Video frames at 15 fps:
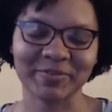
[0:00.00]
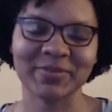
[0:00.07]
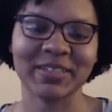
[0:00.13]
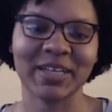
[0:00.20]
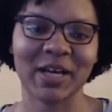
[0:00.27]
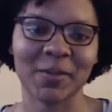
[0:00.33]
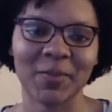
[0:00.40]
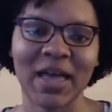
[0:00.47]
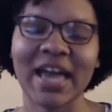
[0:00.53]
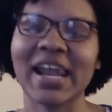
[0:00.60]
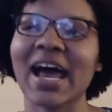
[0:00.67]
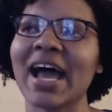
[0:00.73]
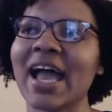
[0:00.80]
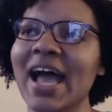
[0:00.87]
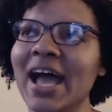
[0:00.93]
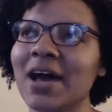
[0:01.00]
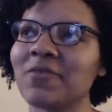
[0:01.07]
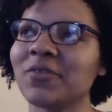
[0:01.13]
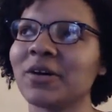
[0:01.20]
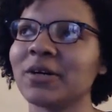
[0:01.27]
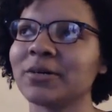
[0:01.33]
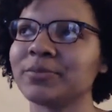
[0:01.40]
Yep. And I
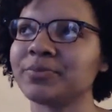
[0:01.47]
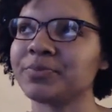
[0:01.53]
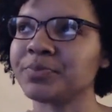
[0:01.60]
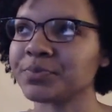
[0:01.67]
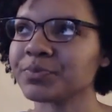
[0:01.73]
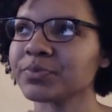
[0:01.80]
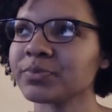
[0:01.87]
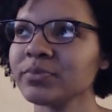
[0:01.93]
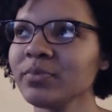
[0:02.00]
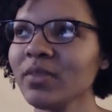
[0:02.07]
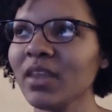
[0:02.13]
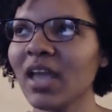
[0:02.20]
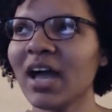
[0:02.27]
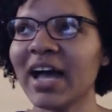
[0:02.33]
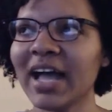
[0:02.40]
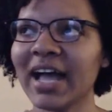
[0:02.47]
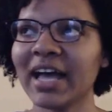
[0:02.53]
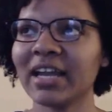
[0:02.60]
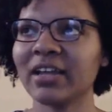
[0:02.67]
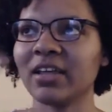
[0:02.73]
had